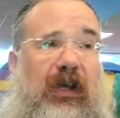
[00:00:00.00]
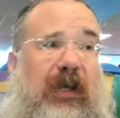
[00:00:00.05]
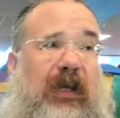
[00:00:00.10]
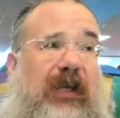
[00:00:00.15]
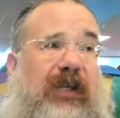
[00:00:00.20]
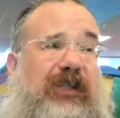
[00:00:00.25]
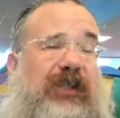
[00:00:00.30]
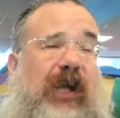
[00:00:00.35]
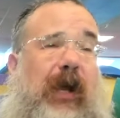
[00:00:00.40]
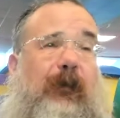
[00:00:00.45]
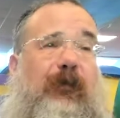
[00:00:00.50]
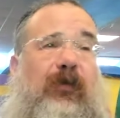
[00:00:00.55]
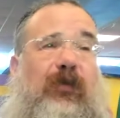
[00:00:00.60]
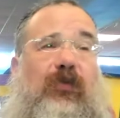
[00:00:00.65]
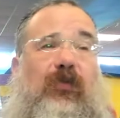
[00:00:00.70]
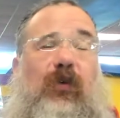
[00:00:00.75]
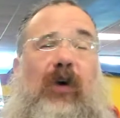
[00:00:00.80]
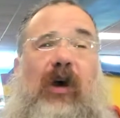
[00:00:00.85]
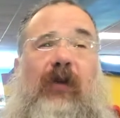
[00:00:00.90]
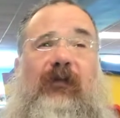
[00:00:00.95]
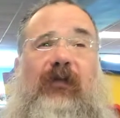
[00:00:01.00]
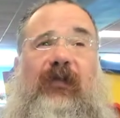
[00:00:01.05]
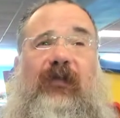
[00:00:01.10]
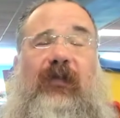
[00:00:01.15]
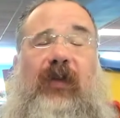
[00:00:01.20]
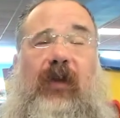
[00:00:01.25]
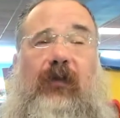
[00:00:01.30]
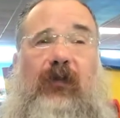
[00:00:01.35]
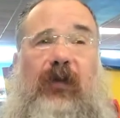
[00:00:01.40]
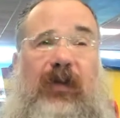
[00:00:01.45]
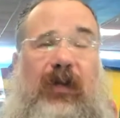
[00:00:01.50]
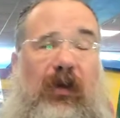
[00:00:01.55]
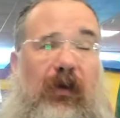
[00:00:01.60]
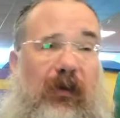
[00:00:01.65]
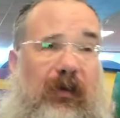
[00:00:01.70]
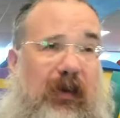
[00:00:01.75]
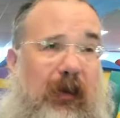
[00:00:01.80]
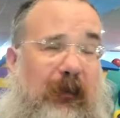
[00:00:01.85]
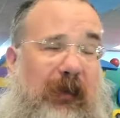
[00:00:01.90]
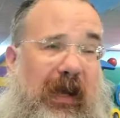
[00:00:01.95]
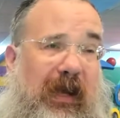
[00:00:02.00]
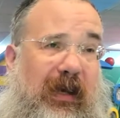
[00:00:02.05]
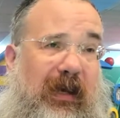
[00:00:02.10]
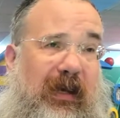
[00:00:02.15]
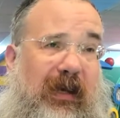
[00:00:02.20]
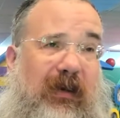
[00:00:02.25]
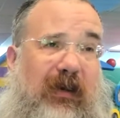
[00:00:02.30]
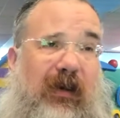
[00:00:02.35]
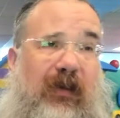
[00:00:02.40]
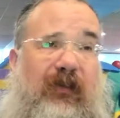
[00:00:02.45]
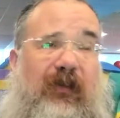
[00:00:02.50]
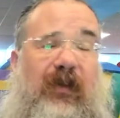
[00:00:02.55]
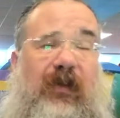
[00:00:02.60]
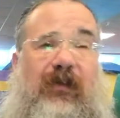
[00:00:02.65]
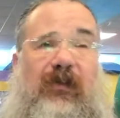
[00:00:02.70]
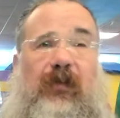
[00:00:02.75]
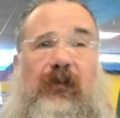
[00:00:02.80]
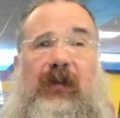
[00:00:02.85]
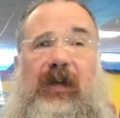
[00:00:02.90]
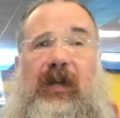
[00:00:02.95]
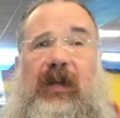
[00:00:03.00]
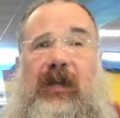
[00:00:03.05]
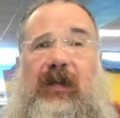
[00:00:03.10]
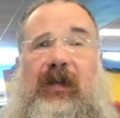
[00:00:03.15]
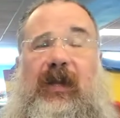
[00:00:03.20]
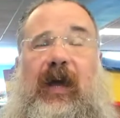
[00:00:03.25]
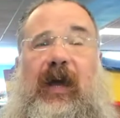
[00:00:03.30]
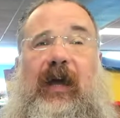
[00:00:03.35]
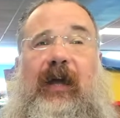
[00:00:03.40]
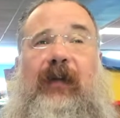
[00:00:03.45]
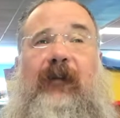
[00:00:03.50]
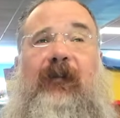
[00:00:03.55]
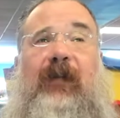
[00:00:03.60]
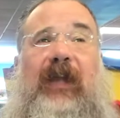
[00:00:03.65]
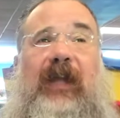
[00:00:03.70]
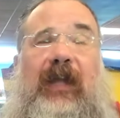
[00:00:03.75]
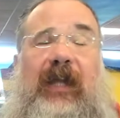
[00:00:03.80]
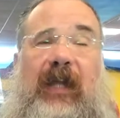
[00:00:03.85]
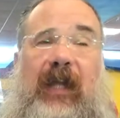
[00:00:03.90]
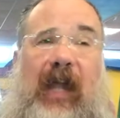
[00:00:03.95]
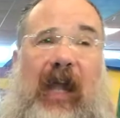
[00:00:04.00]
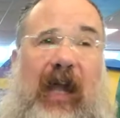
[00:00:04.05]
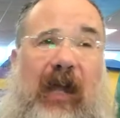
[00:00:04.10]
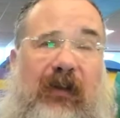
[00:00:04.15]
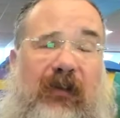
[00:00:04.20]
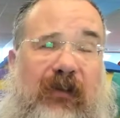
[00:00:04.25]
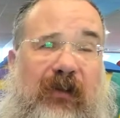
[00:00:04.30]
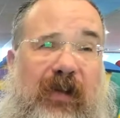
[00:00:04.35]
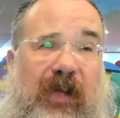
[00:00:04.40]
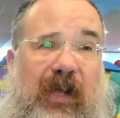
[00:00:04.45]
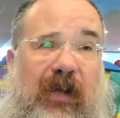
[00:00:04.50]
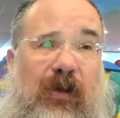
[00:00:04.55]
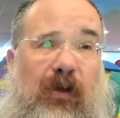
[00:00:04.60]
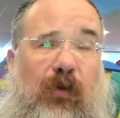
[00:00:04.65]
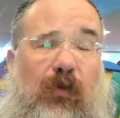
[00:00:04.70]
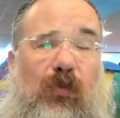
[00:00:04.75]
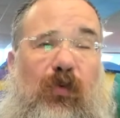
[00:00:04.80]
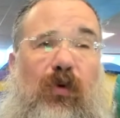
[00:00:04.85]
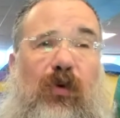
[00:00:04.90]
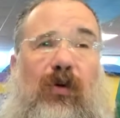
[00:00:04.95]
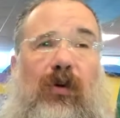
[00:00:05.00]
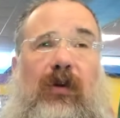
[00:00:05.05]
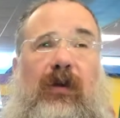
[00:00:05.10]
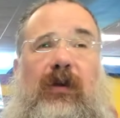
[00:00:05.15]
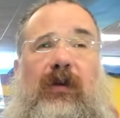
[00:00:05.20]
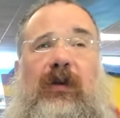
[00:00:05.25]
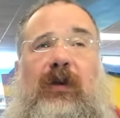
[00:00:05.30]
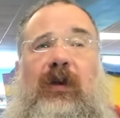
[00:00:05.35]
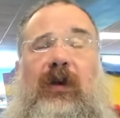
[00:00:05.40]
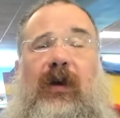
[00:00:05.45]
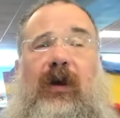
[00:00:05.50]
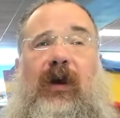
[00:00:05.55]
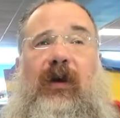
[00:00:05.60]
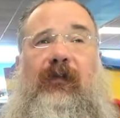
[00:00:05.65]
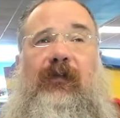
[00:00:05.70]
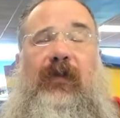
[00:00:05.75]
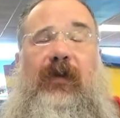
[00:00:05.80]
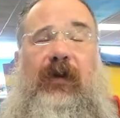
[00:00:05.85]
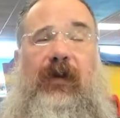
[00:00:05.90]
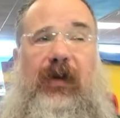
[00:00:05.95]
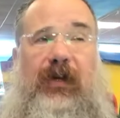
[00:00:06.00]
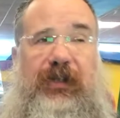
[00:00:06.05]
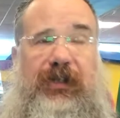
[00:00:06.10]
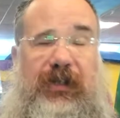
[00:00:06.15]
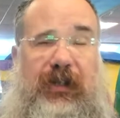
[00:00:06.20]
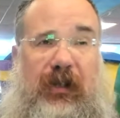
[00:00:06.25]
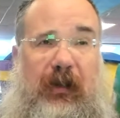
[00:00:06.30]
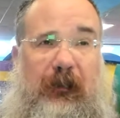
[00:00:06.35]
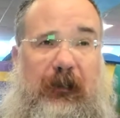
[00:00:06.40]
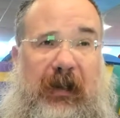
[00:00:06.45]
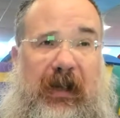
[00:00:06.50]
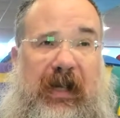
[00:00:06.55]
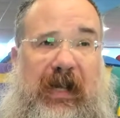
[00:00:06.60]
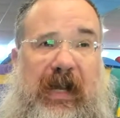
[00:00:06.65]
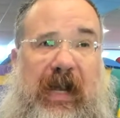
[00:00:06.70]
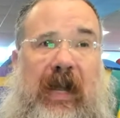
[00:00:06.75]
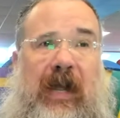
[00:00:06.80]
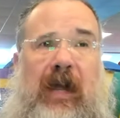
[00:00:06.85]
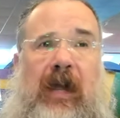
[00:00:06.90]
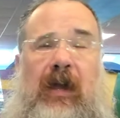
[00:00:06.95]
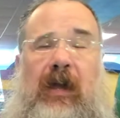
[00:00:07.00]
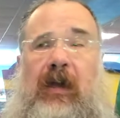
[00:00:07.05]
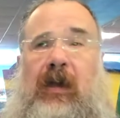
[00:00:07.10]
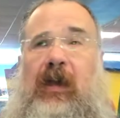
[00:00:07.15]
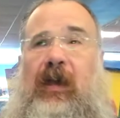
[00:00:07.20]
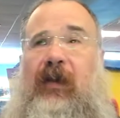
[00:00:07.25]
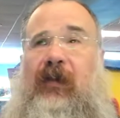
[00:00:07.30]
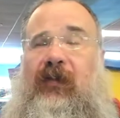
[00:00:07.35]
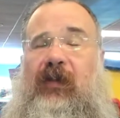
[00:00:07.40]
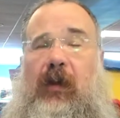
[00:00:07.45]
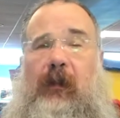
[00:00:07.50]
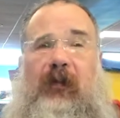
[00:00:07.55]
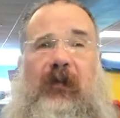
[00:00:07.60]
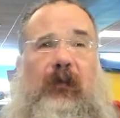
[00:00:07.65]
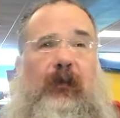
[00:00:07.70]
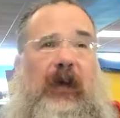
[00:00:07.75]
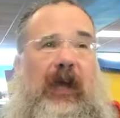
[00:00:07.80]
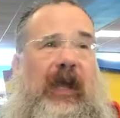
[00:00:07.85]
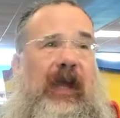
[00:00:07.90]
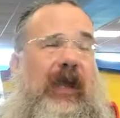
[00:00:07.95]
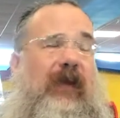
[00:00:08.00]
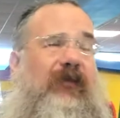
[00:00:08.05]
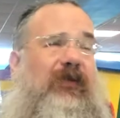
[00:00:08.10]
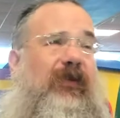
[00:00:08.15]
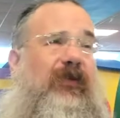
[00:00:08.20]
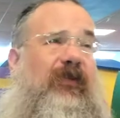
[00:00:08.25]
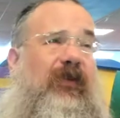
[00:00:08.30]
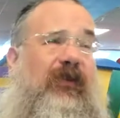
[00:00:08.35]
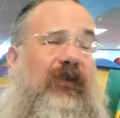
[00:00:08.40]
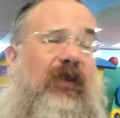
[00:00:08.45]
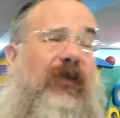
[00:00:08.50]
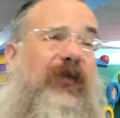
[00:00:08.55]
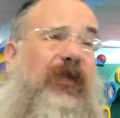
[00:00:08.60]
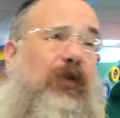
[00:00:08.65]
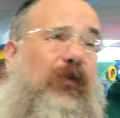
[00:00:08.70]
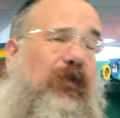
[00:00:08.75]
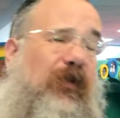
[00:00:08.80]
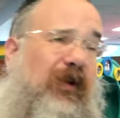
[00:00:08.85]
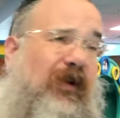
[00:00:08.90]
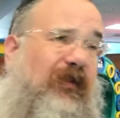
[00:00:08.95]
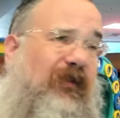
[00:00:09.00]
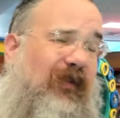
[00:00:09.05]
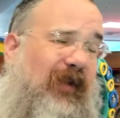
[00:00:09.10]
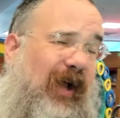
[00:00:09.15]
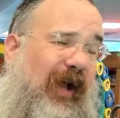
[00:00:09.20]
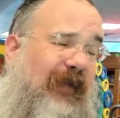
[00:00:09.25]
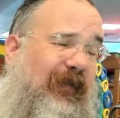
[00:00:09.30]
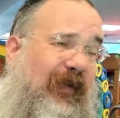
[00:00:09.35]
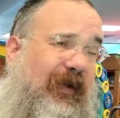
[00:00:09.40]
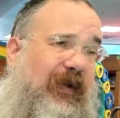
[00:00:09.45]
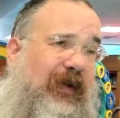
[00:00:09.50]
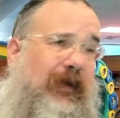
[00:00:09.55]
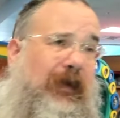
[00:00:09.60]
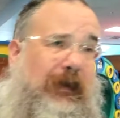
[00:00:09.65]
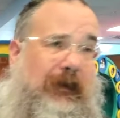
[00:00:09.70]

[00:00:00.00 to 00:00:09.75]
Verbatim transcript: In chapter 12, we said, well, you know what the Benini does, the intermediate guy, he has the inner war of the Russia, but he exhibits behaviors as if he were a tzaddik.